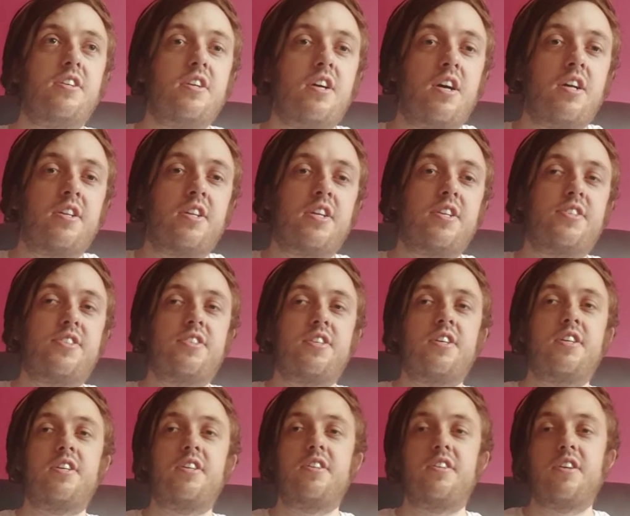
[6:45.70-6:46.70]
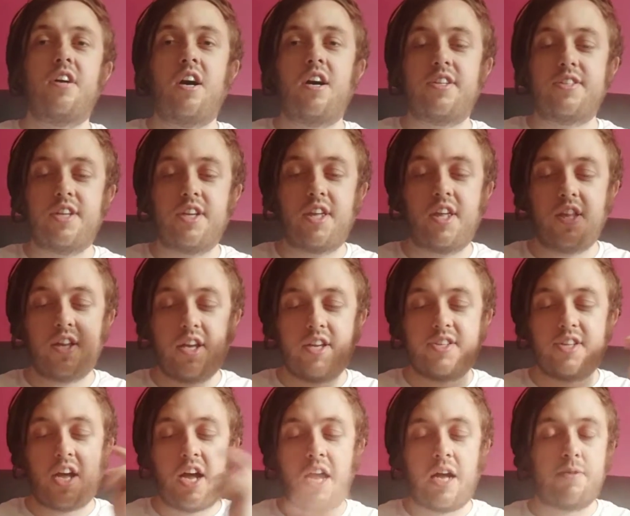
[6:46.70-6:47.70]
Alyssa articulates
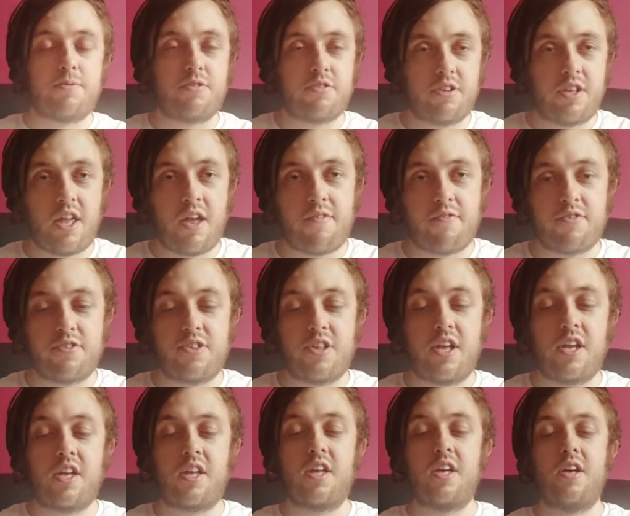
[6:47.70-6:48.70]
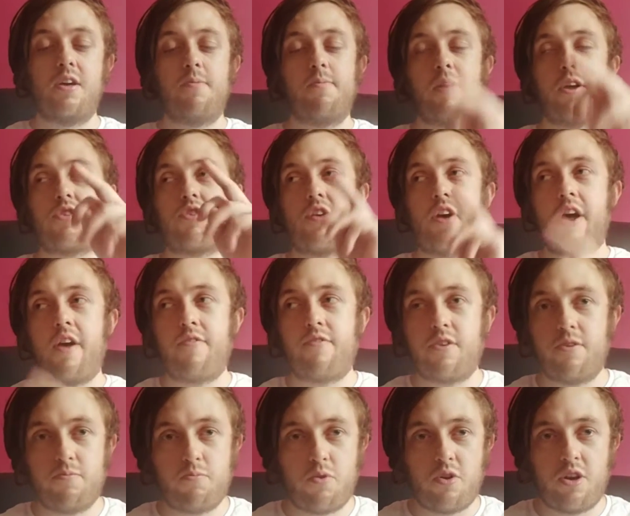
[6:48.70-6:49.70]
absolutely everything, makes sure
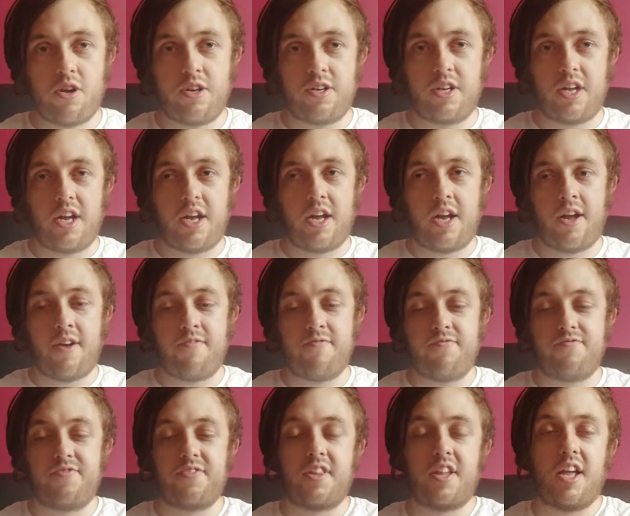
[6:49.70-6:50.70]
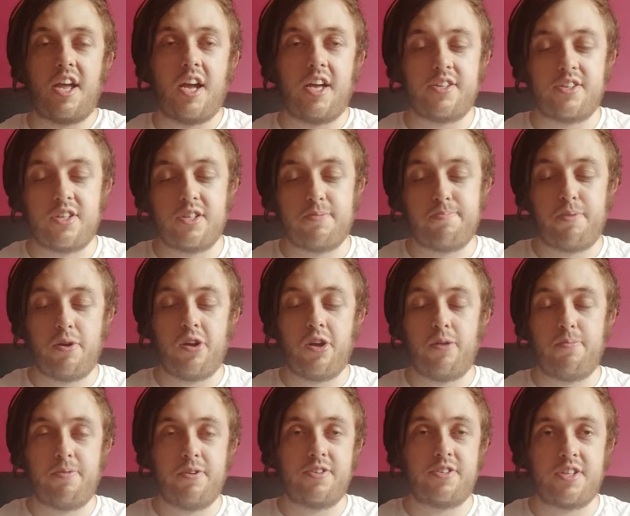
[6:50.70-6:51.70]
every word has its
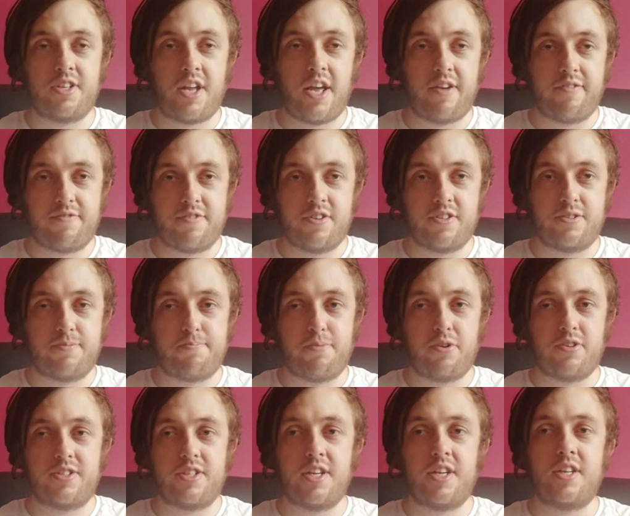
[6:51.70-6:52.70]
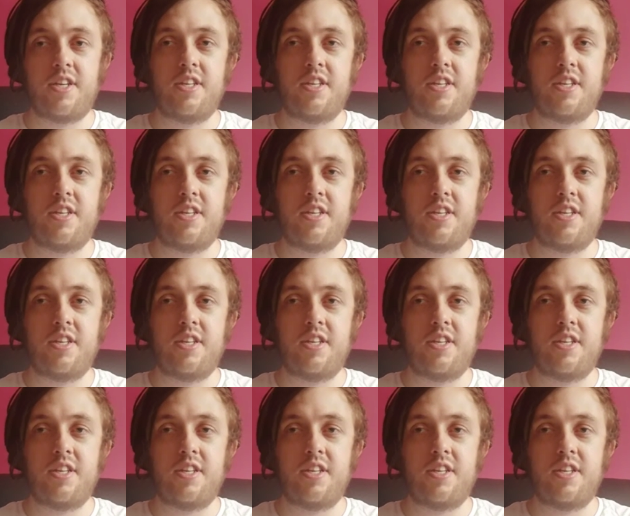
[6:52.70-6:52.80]
purpose and effort put in.